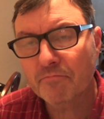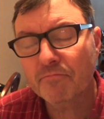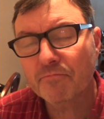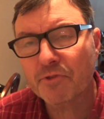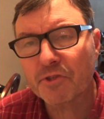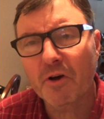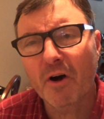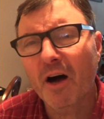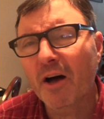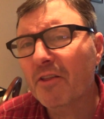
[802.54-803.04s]

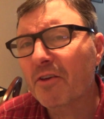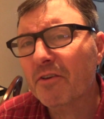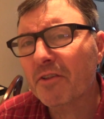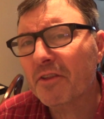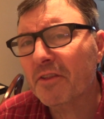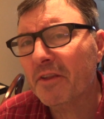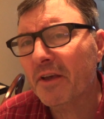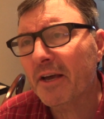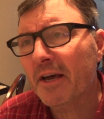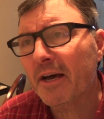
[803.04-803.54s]
So other
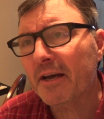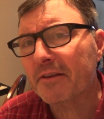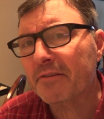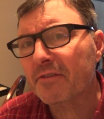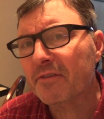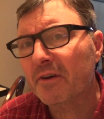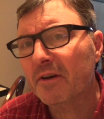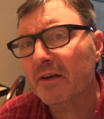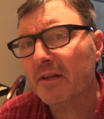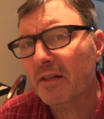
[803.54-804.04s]
than
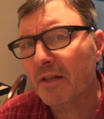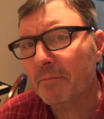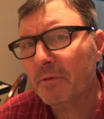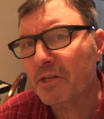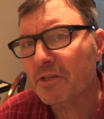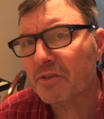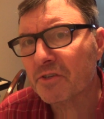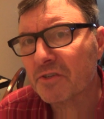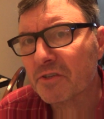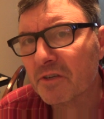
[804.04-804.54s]
that, let
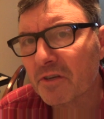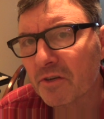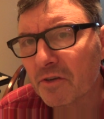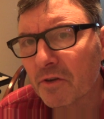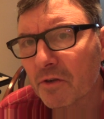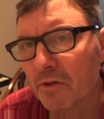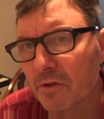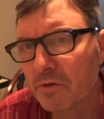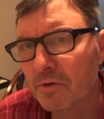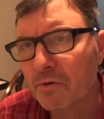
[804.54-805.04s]
me just
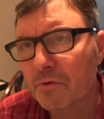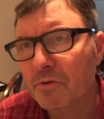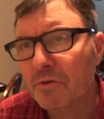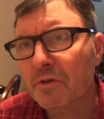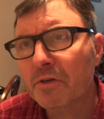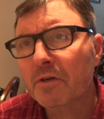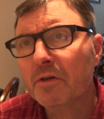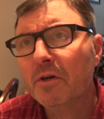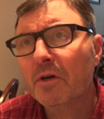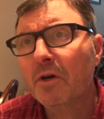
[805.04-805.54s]

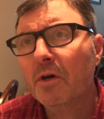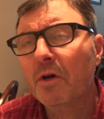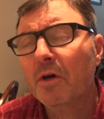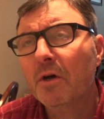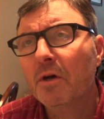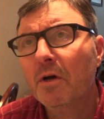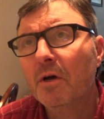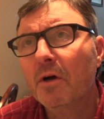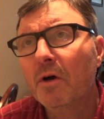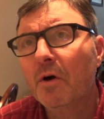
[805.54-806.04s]
conclude
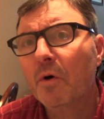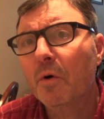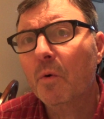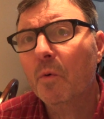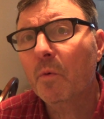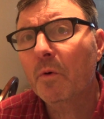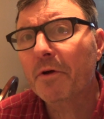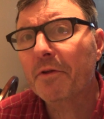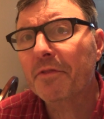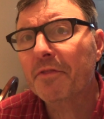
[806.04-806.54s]

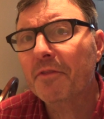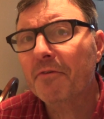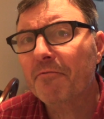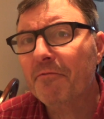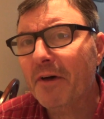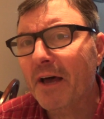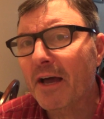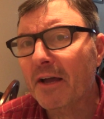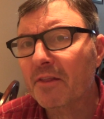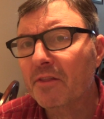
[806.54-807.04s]
with the
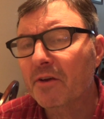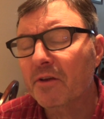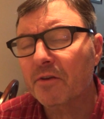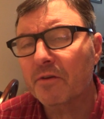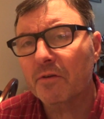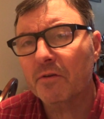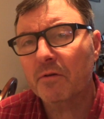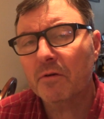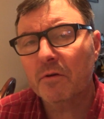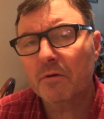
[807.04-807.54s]
fact
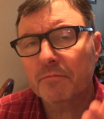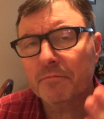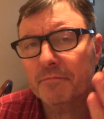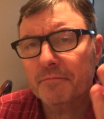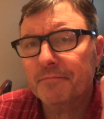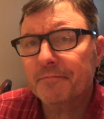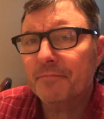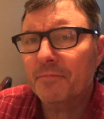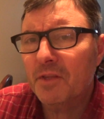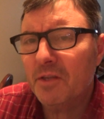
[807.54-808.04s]
that
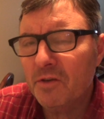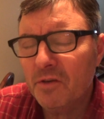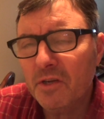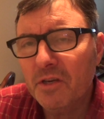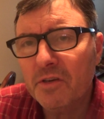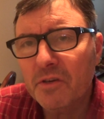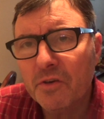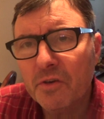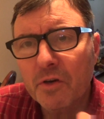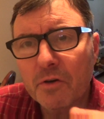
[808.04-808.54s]
you
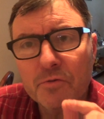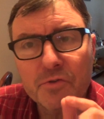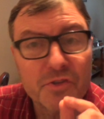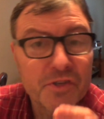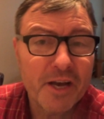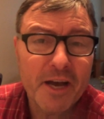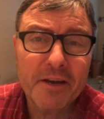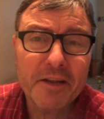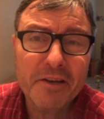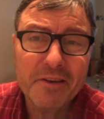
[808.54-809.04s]
need to know
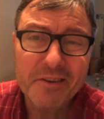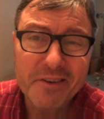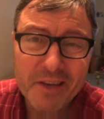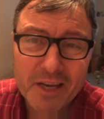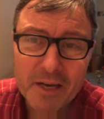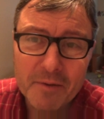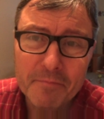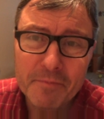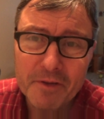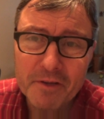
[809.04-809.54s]
Johnny
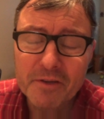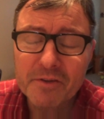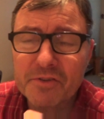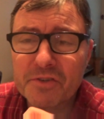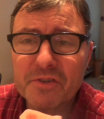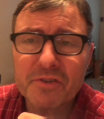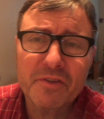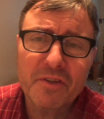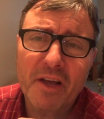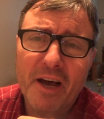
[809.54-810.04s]
Depp
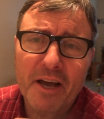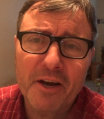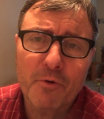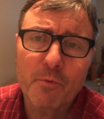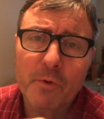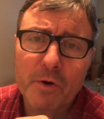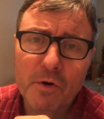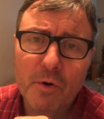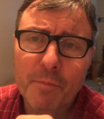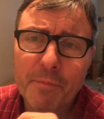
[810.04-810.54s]
is not a
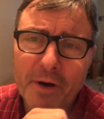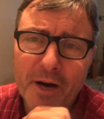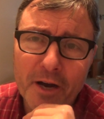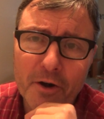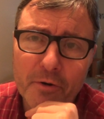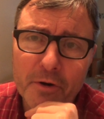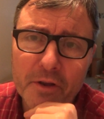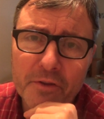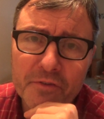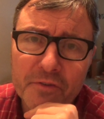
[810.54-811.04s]
real
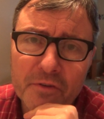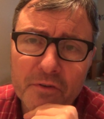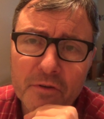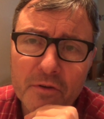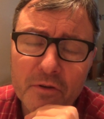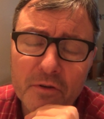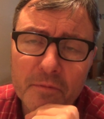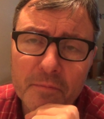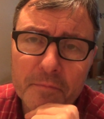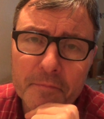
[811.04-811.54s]
pirate.
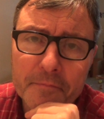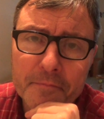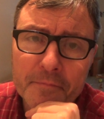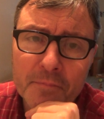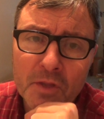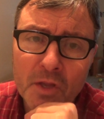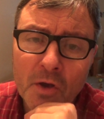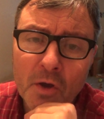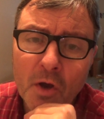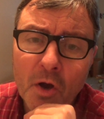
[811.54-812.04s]

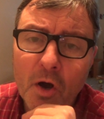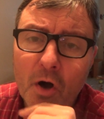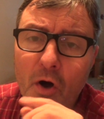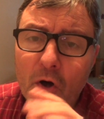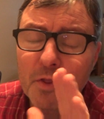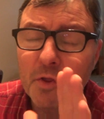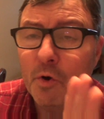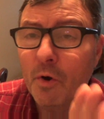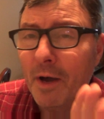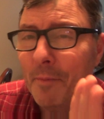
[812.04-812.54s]

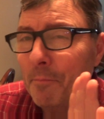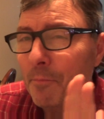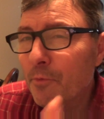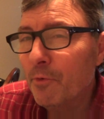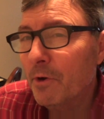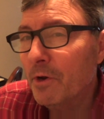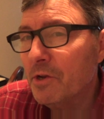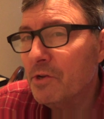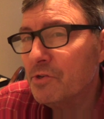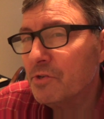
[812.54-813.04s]
Although I'm
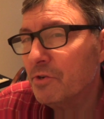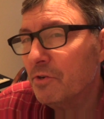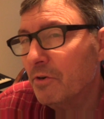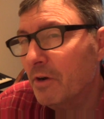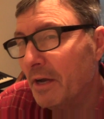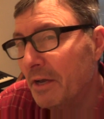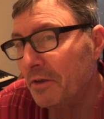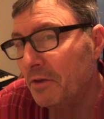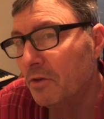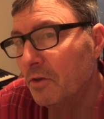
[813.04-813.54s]
pretty
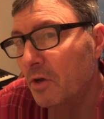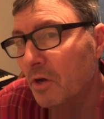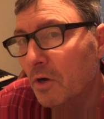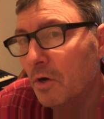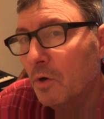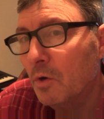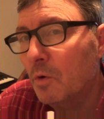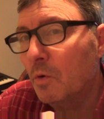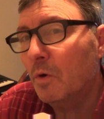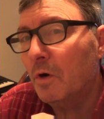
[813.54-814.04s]
sure I
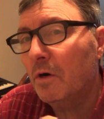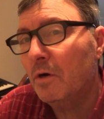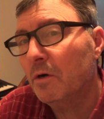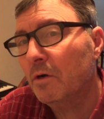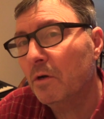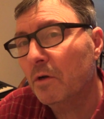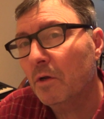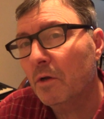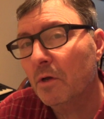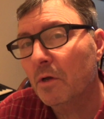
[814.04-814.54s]
know
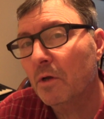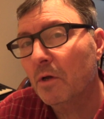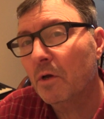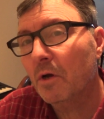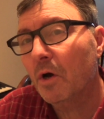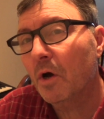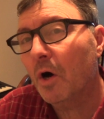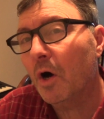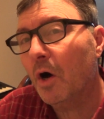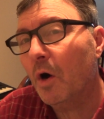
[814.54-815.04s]

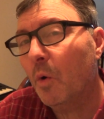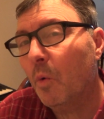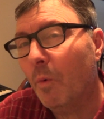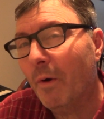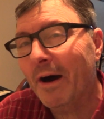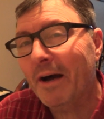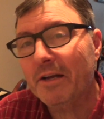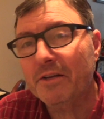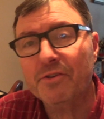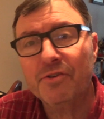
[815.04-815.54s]

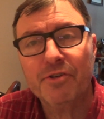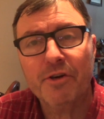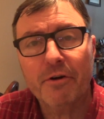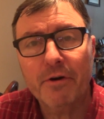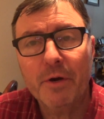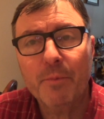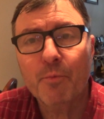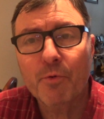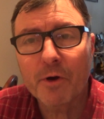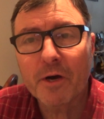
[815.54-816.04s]
why
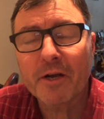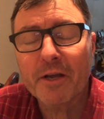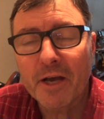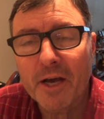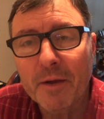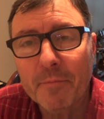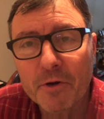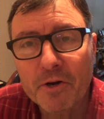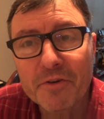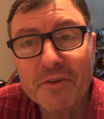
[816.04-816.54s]
Jerry
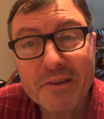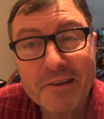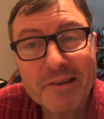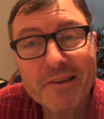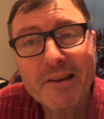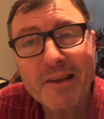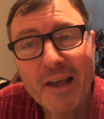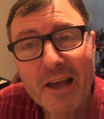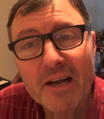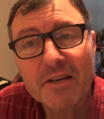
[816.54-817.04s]
Bruckheimer
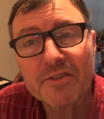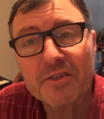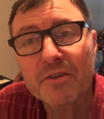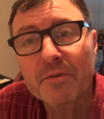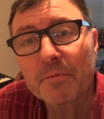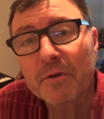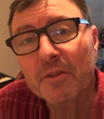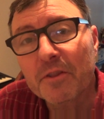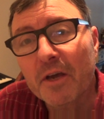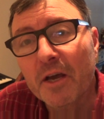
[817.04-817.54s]
did cast
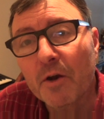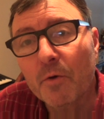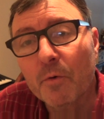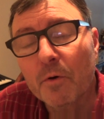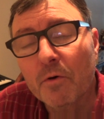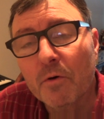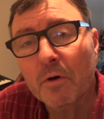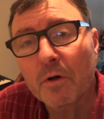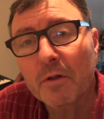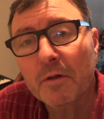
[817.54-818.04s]
him in that
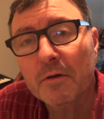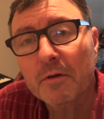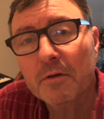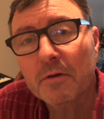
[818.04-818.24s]
role.